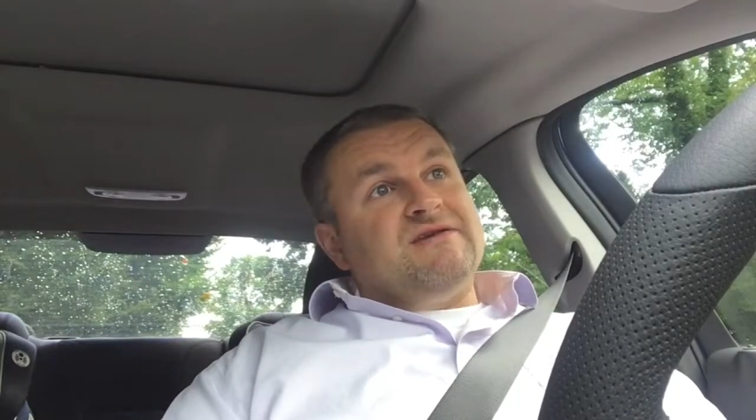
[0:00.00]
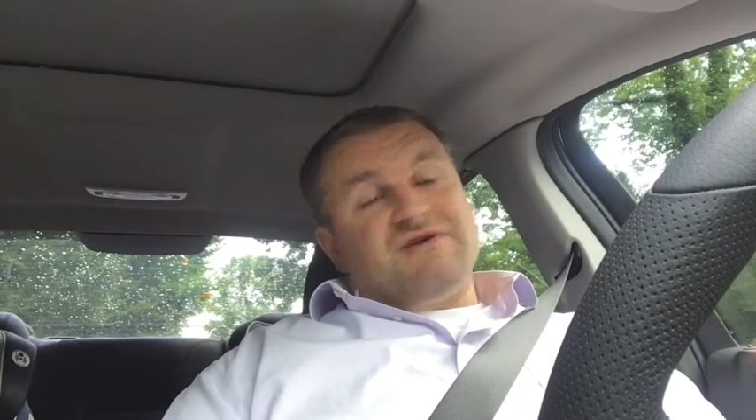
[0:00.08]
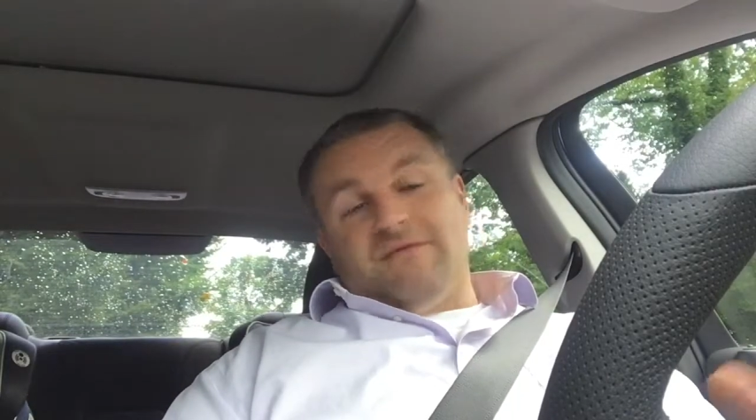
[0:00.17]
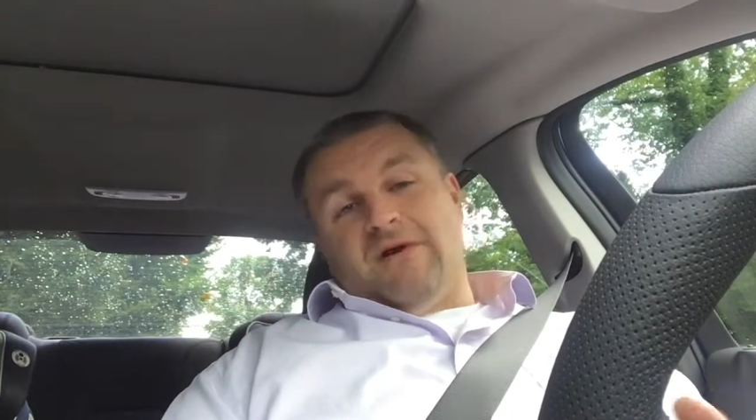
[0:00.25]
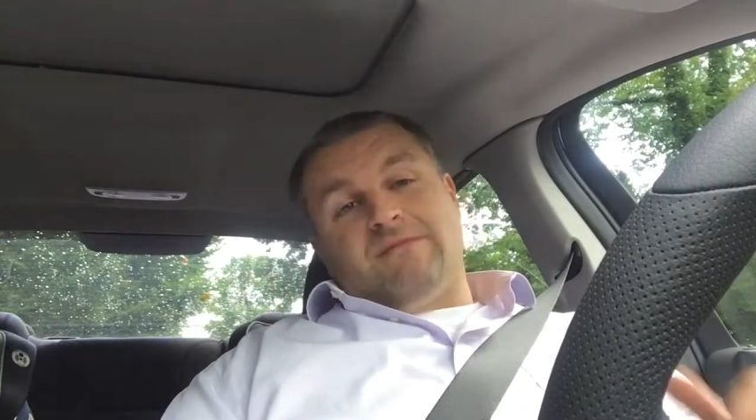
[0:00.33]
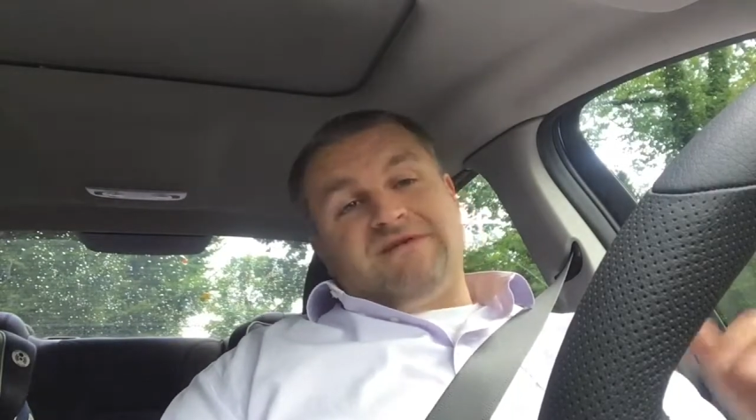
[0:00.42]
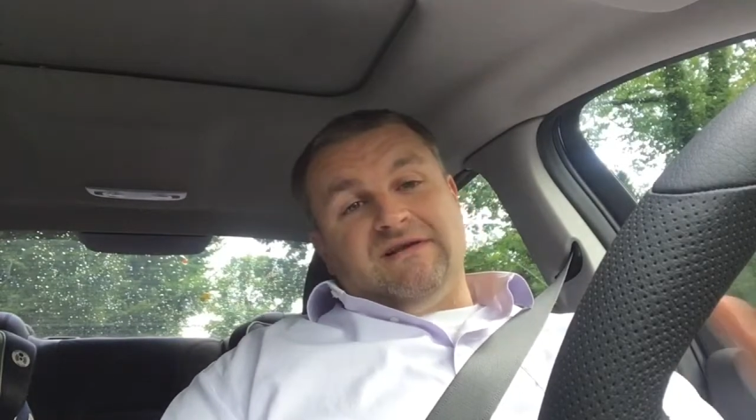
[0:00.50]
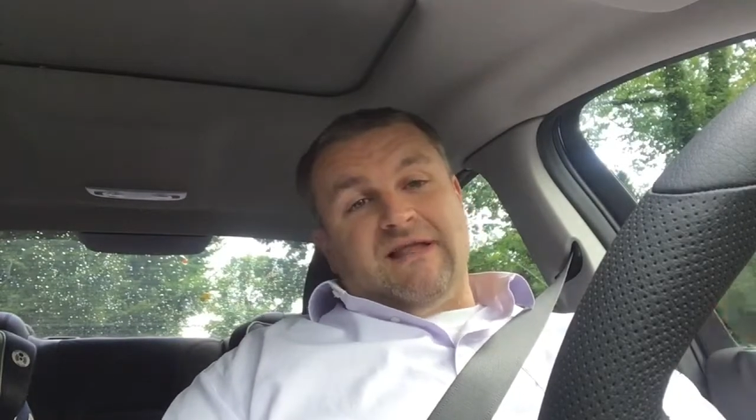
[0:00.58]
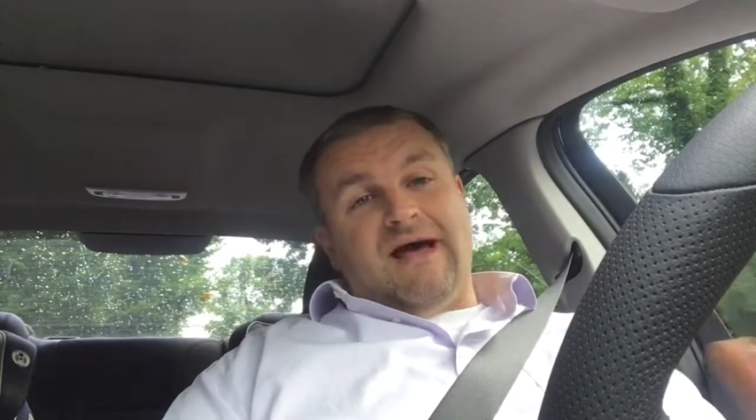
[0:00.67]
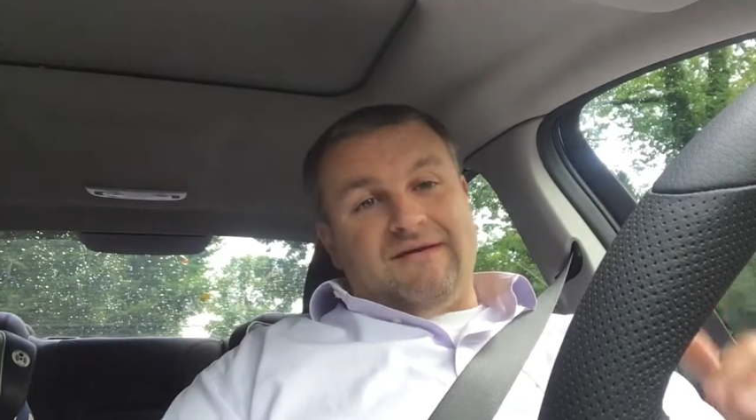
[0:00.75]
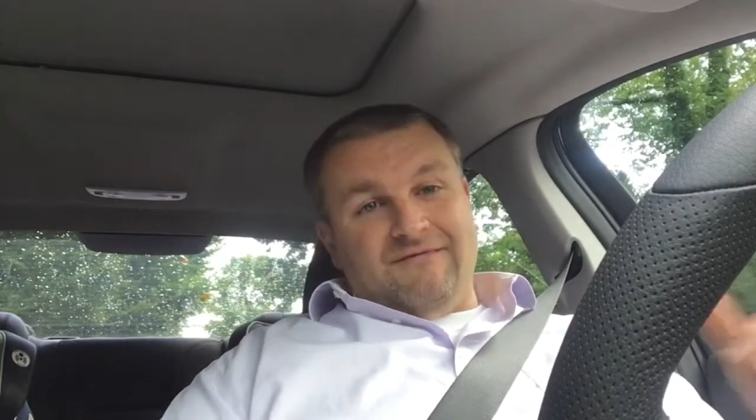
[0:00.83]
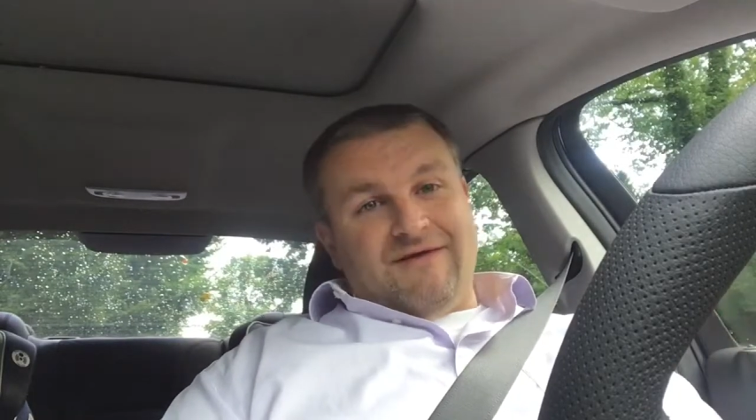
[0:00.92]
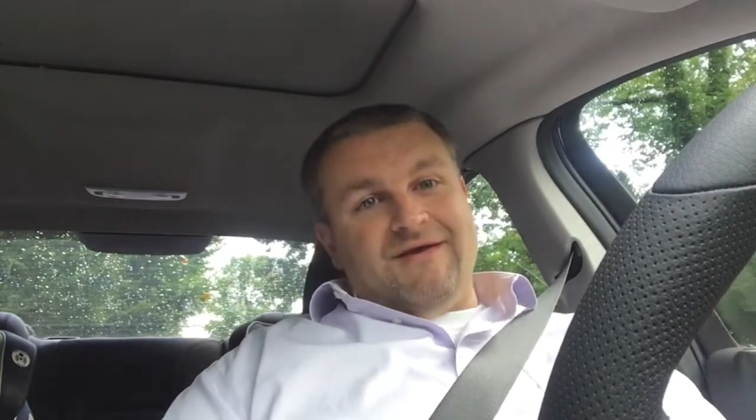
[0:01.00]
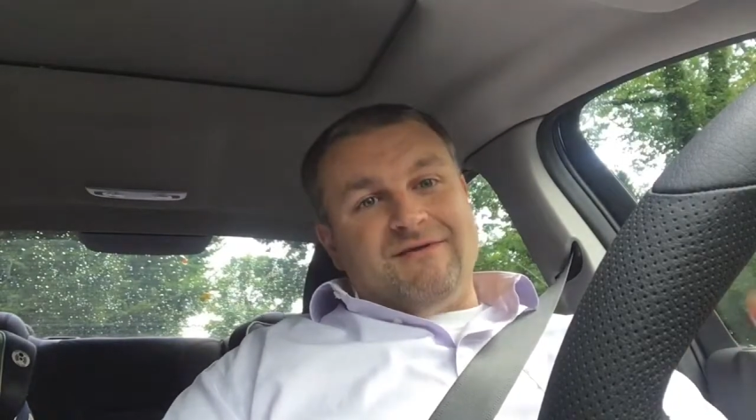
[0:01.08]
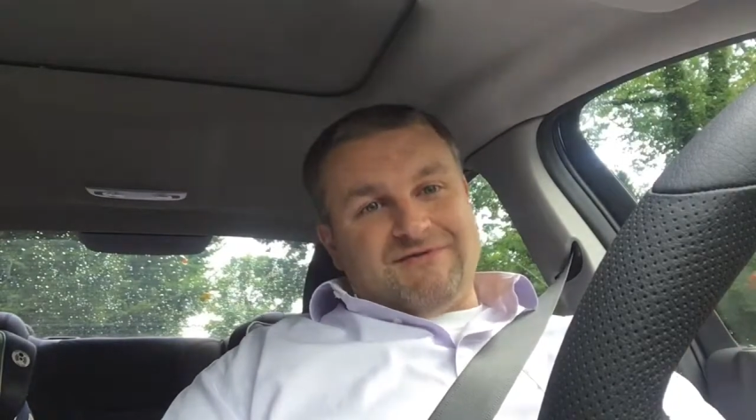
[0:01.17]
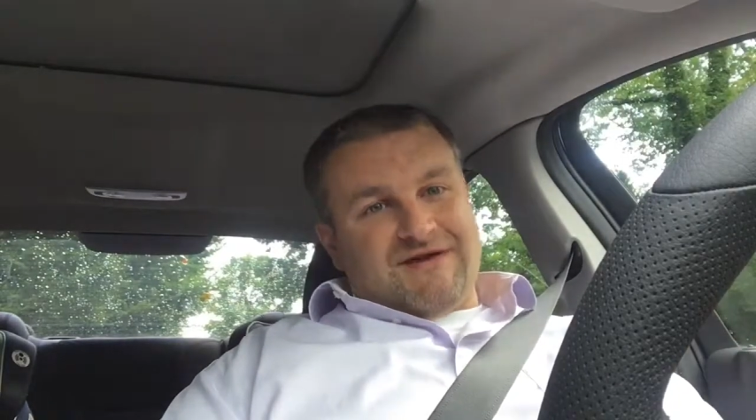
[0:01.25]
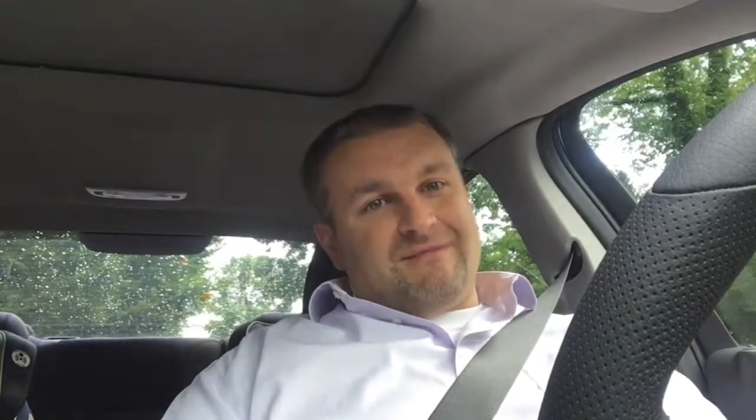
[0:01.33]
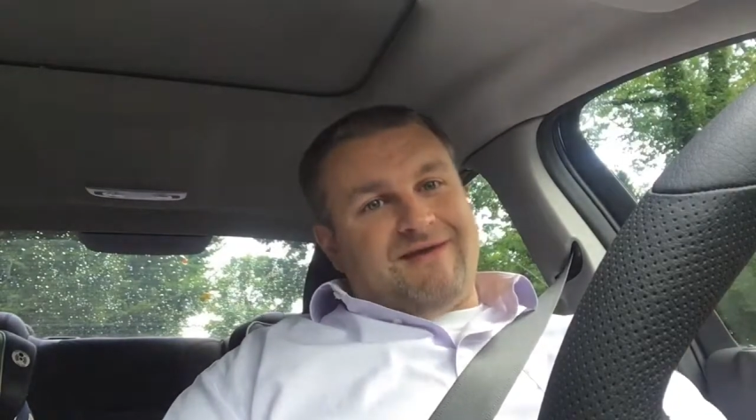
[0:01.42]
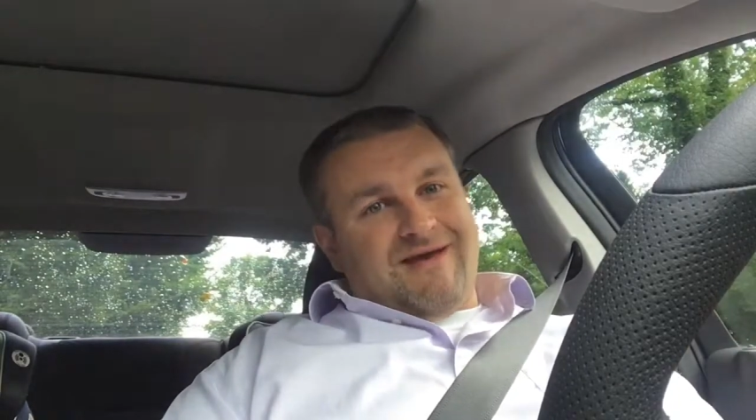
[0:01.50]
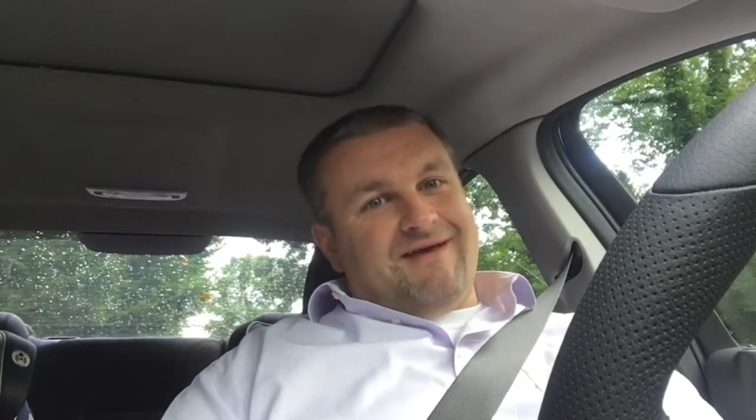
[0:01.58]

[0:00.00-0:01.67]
you're gonna probably see a lot of videos coming